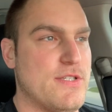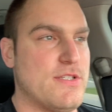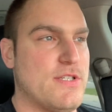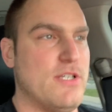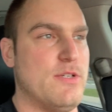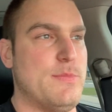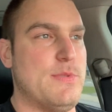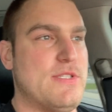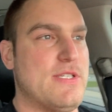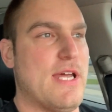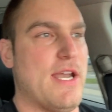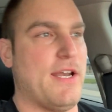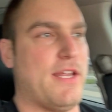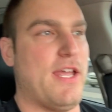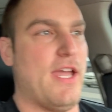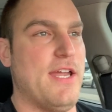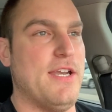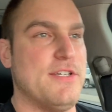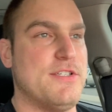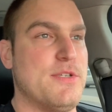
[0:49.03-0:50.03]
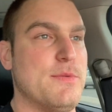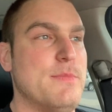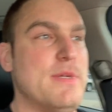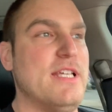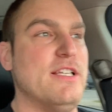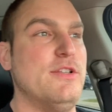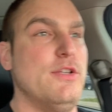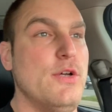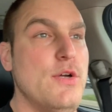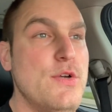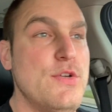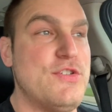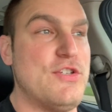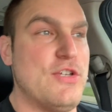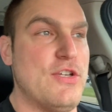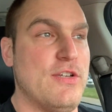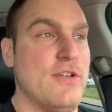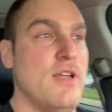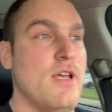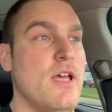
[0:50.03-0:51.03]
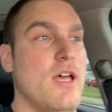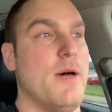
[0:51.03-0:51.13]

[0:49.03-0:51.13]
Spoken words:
is going to be dedicated to me losing